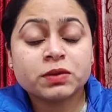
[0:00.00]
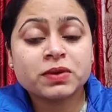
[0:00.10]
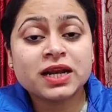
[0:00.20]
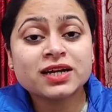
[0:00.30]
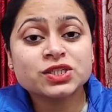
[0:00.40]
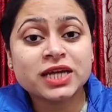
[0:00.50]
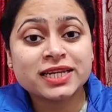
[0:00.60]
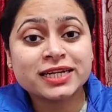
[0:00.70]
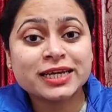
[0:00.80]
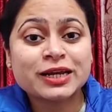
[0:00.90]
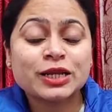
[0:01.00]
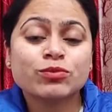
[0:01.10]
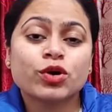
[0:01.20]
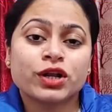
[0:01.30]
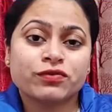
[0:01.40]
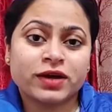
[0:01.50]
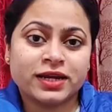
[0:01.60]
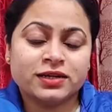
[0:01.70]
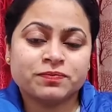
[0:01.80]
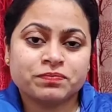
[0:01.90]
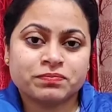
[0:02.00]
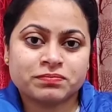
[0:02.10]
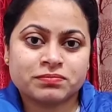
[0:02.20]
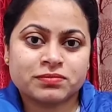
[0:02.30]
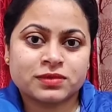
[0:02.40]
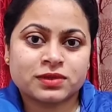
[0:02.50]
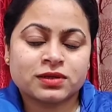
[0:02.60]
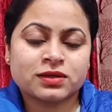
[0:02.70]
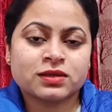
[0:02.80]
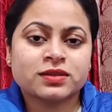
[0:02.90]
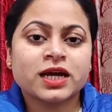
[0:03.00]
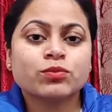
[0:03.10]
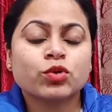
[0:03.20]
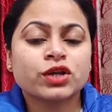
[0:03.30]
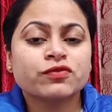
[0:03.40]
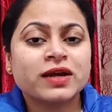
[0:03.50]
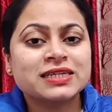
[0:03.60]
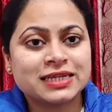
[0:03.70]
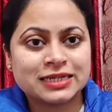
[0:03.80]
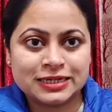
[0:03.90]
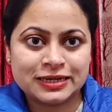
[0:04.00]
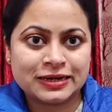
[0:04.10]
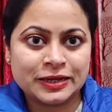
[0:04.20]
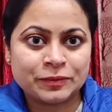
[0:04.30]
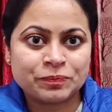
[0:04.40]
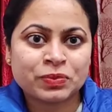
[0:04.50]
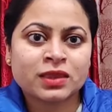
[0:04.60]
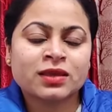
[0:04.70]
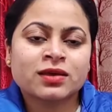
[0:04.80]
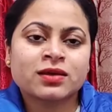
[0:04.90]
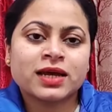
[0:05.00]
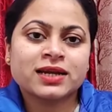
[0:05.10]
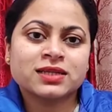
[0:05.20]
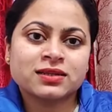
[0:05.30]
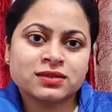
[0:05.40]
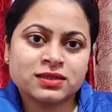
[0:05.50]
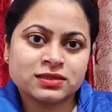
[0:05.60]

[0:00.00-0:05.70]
genetically modified. They are modified genetically. And then this